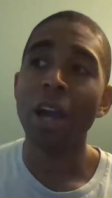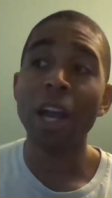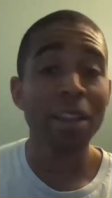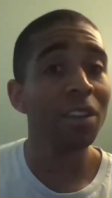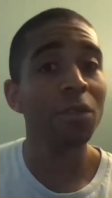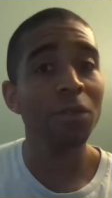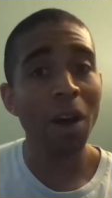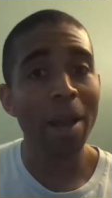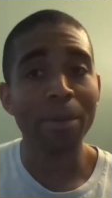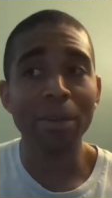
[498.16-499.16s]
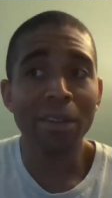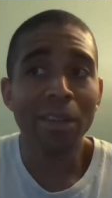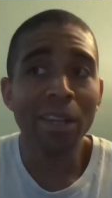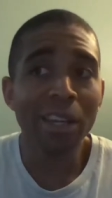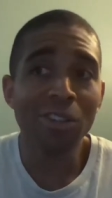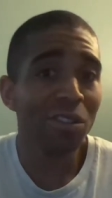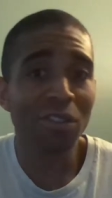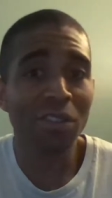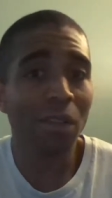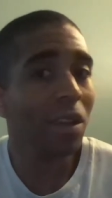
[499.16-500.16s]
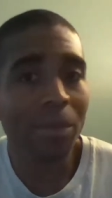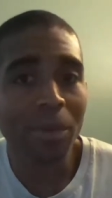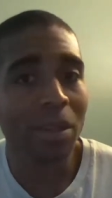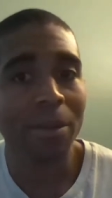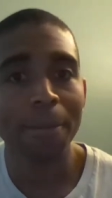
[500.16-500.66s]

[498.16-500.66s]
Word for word: And that's fine. Because at the end of the day, she hurt herself, not me.